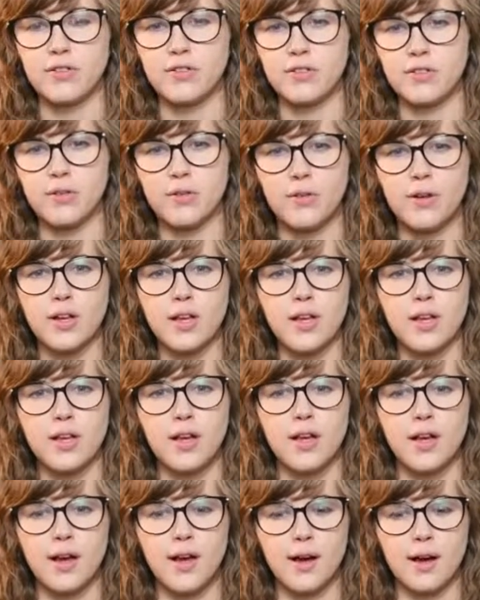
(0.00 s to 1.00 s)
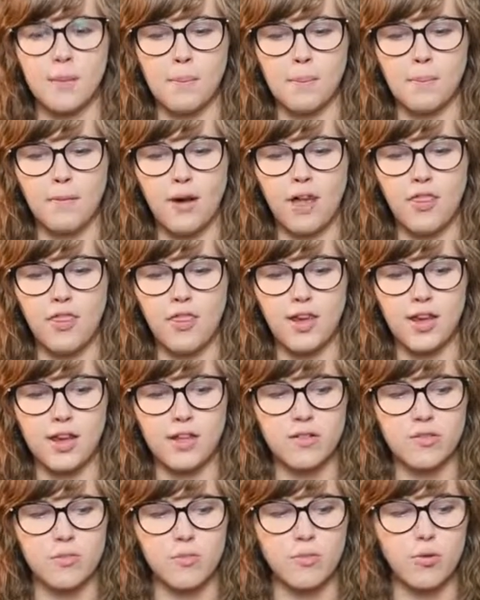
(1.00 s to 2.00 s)
So I think
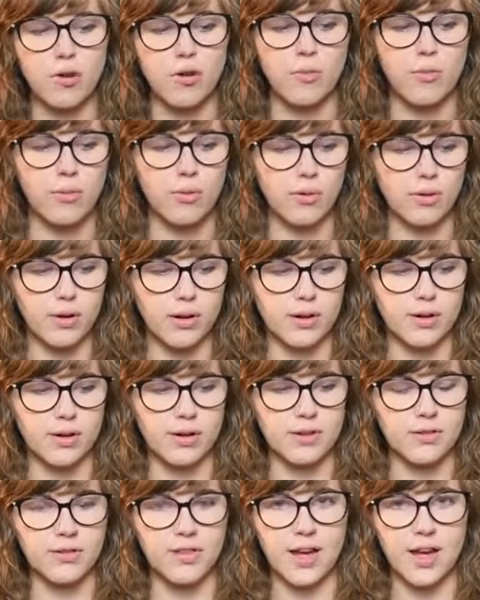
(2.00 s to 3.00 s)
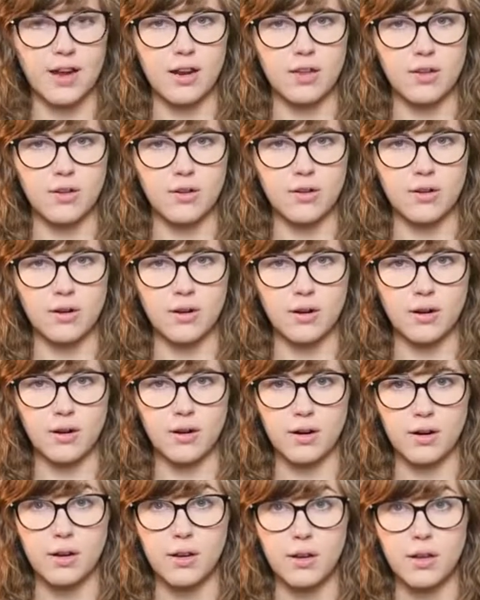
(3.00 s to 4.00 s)
it's more important that
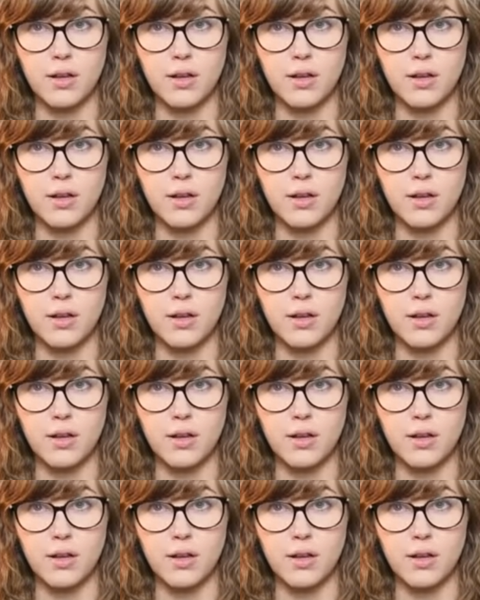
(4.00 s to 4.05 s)
your